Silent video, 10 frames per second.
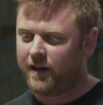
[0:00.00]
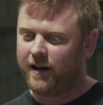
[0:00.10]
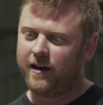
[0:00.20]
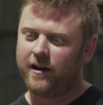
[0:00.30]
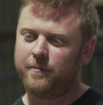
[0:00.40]

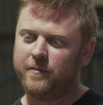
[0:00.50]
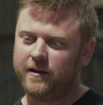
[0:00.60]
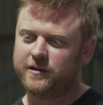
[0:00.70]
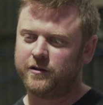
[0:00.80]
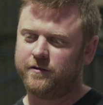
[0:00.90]

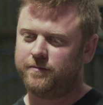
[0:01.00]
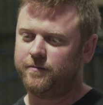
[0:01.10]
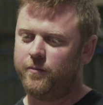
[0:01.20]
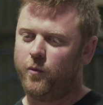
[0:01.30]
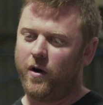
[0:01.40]
And sort of
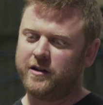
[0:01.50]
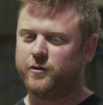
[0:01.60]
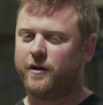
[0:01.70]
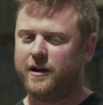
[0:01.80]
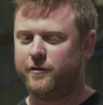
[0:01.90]
went
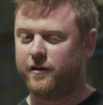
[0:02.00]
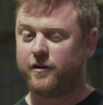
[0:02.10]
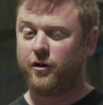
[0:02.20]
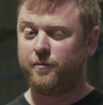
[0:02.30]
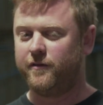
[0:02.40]
away with a
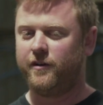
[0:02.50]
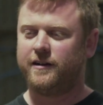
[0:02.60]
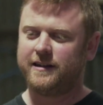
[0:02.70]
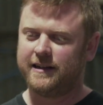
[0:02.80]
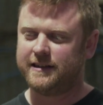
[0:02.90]
couple of
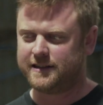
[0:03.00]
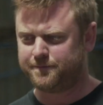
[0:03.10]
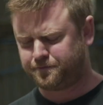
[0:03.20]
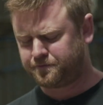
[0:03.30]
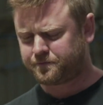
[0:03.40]
ideas.
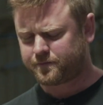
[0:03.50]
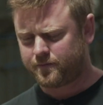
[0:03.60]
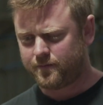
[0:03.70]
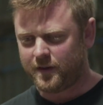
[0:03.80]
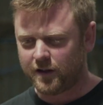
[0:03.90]

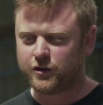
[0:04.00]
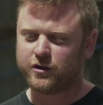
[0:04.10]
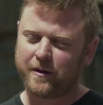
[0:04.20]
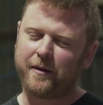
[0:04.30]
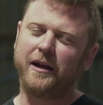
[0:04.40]

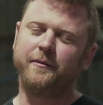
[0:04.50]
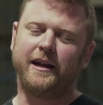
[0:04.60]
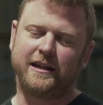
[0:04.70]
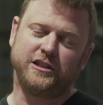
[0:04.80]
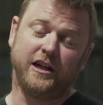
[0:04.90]
Talked about maybe an
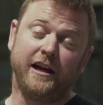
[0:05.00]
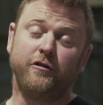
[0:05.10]
XJ